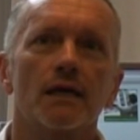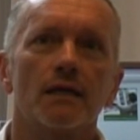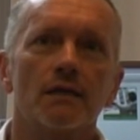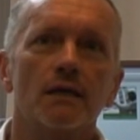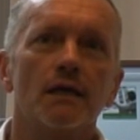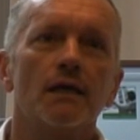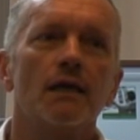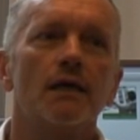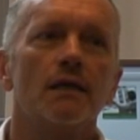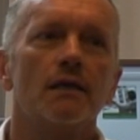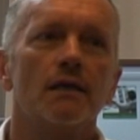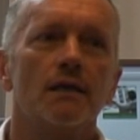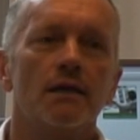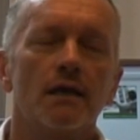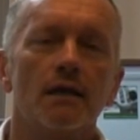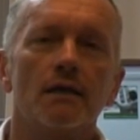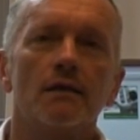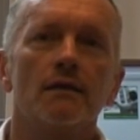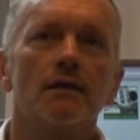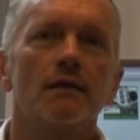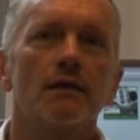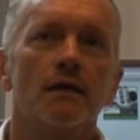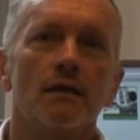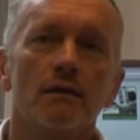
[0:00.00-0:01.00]

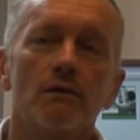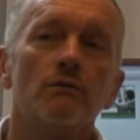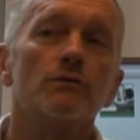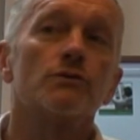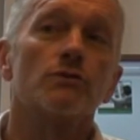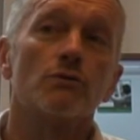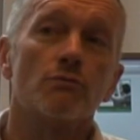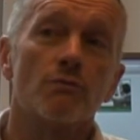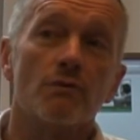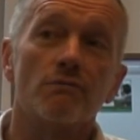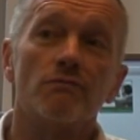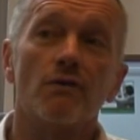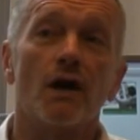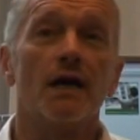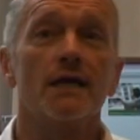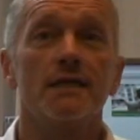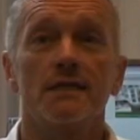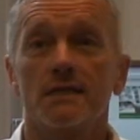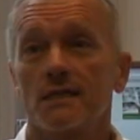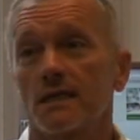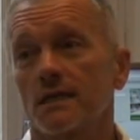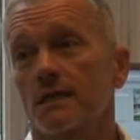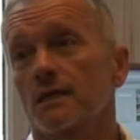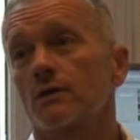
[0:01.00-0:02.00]
and also
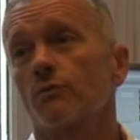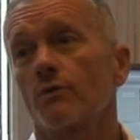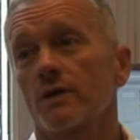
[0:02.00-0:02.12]
revising